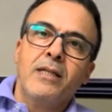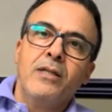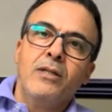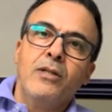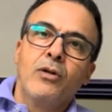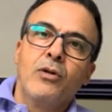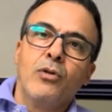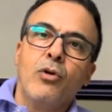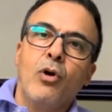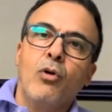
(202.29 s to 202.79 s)
you
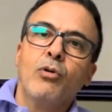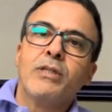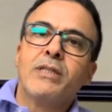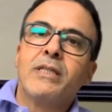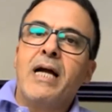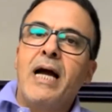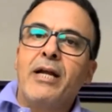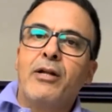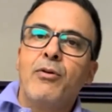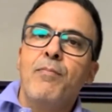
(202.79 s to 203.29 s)
could always
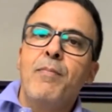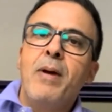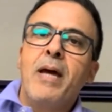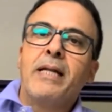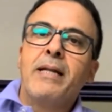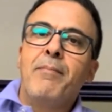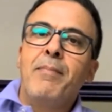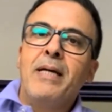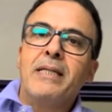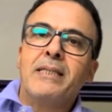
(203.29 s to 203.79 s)
try to make
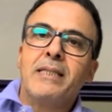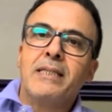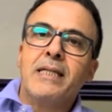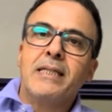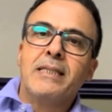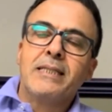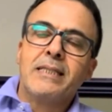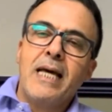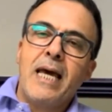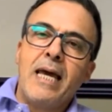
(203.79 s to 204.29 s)
the bases the
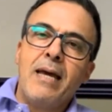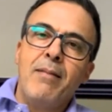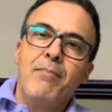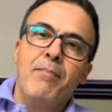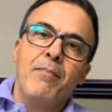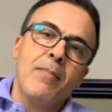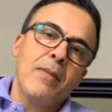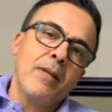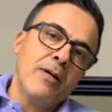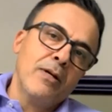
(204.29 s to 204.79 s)
same
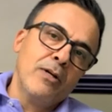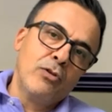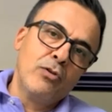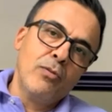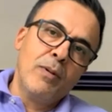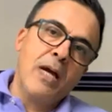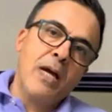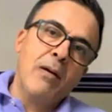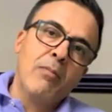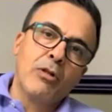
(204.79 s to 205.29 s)
to
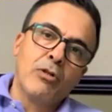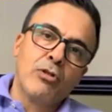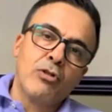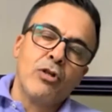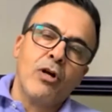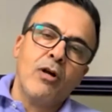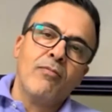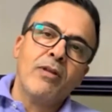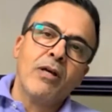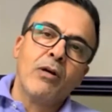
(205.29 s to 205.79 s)
be able to
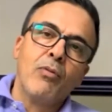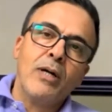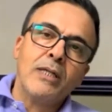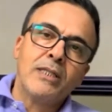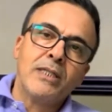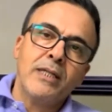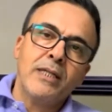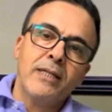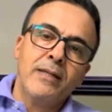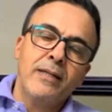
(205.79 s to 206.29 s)
solve the
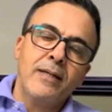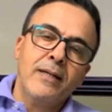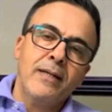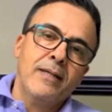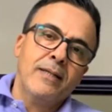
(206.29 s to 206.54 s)
question.